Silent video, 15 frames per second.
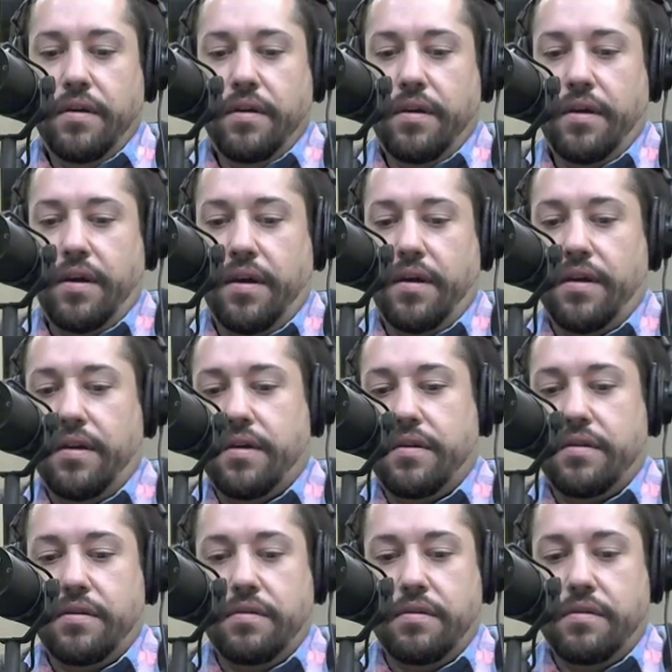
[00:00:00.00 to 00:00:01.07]

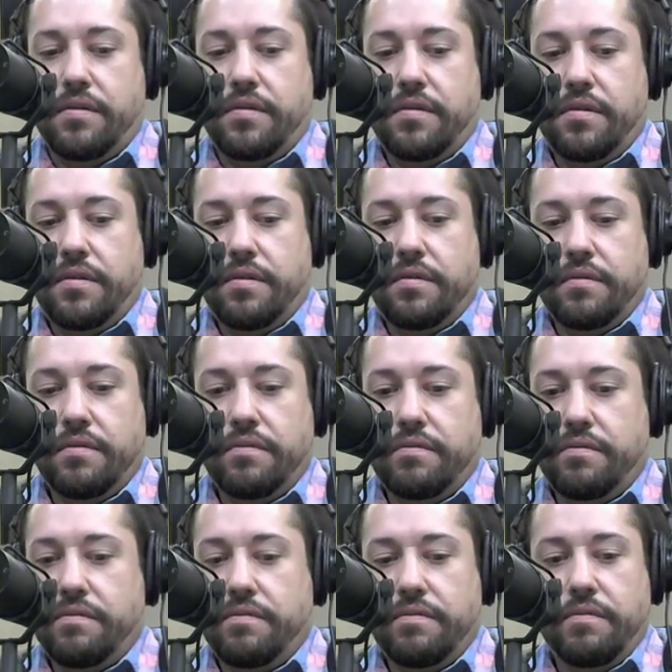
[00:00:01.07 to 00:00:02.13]
And
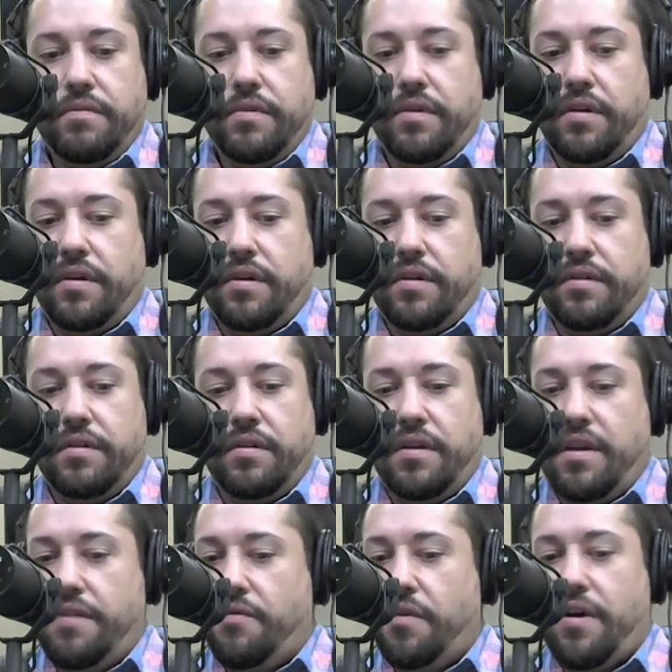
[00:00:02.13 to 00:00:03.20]
it
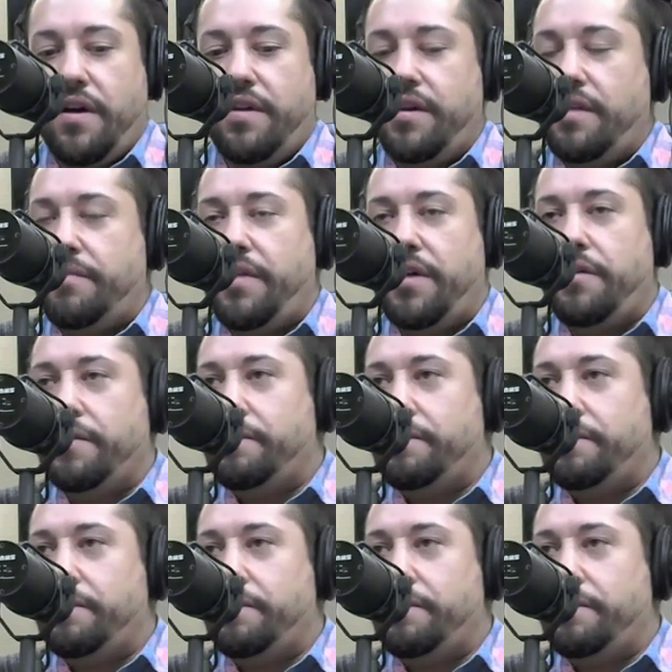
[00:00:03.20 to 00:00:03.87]
never got any better.